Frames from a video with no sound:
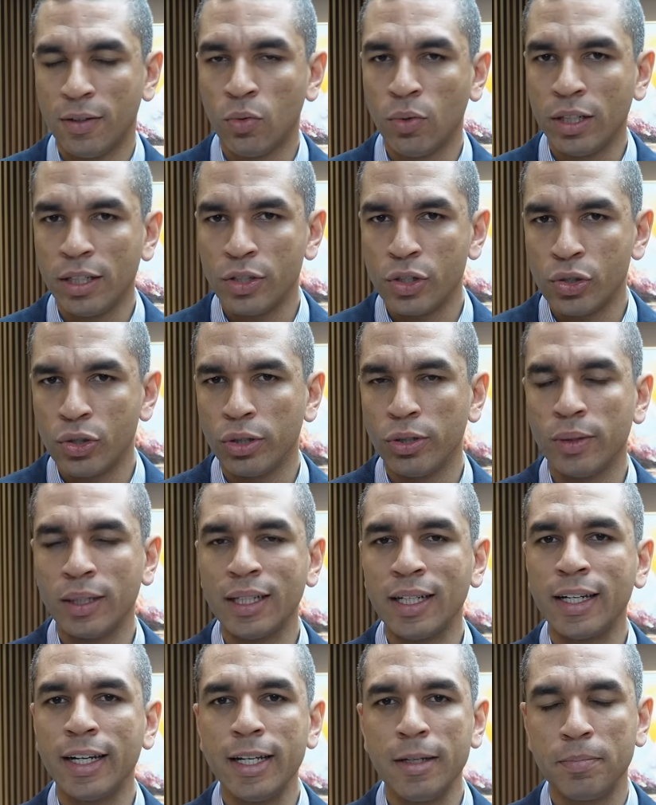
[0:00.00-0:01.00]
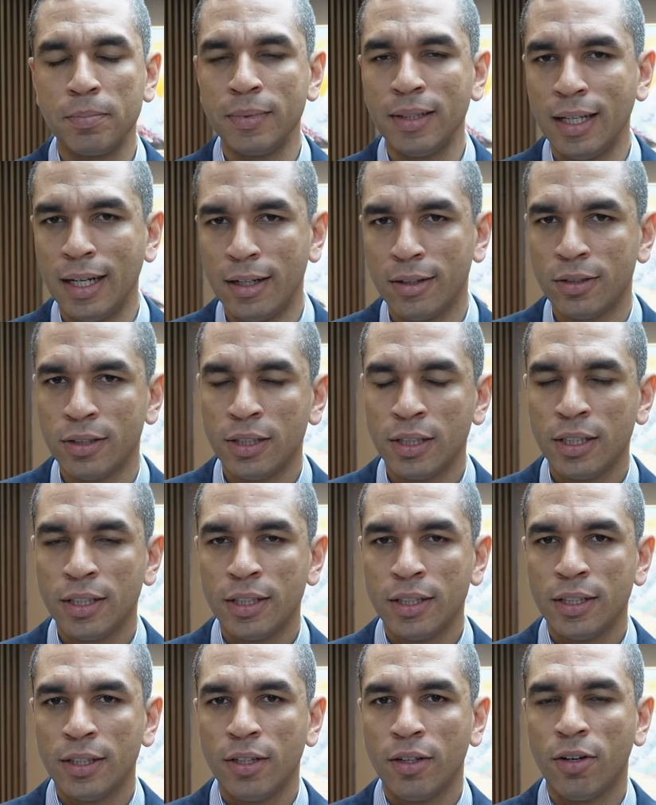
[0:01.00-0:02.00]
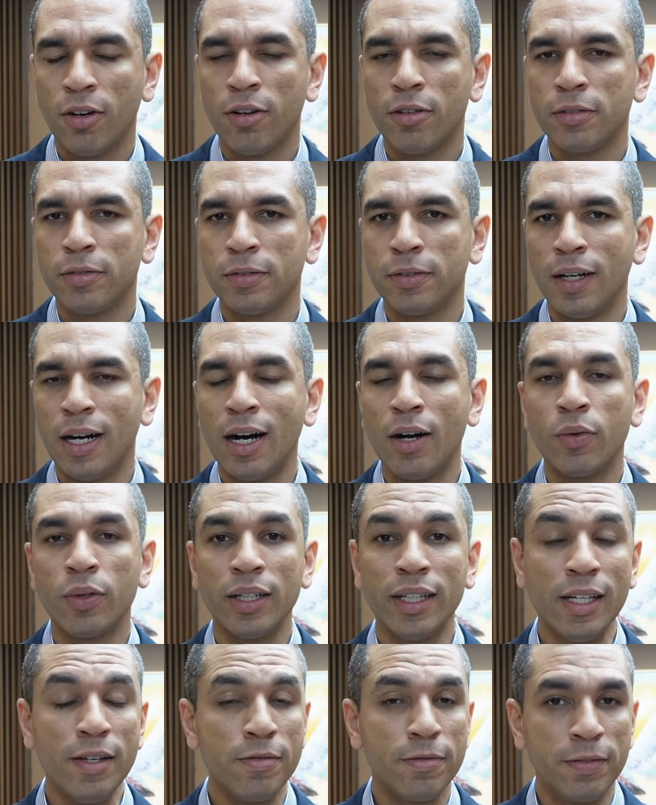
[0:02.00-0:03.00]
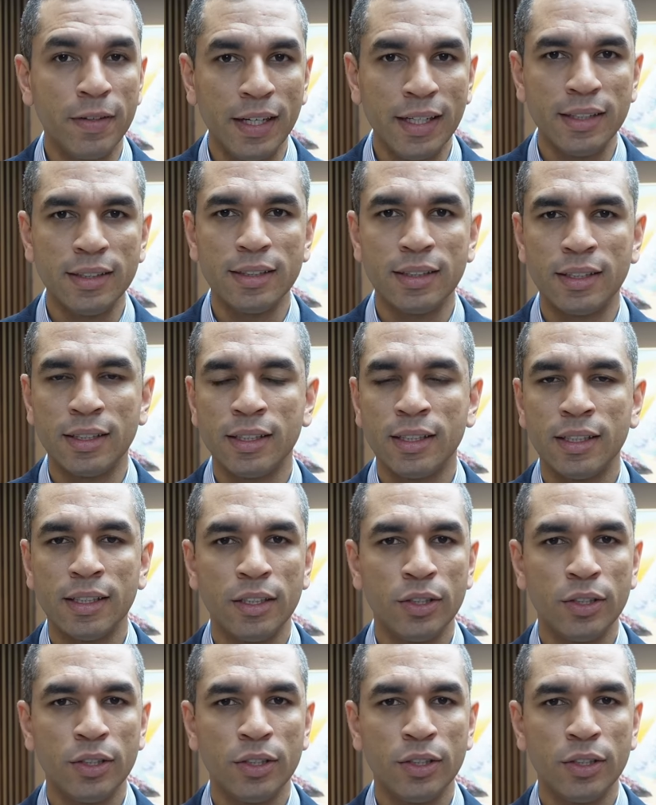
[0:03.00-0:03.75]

I want to show you a clip now of our event.